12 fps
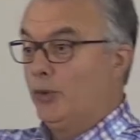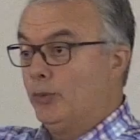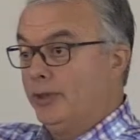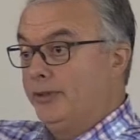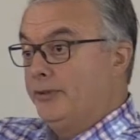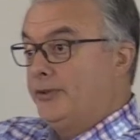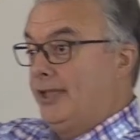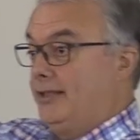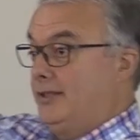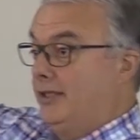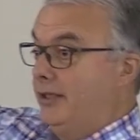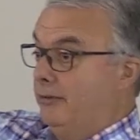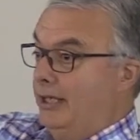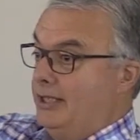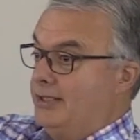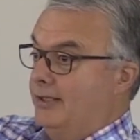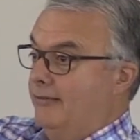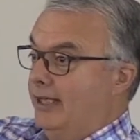will sets the
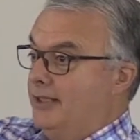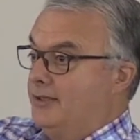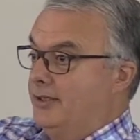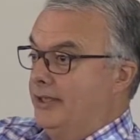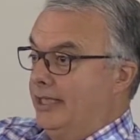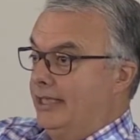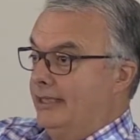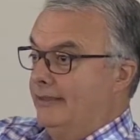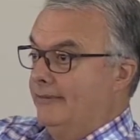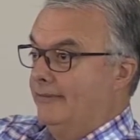direction of that journey.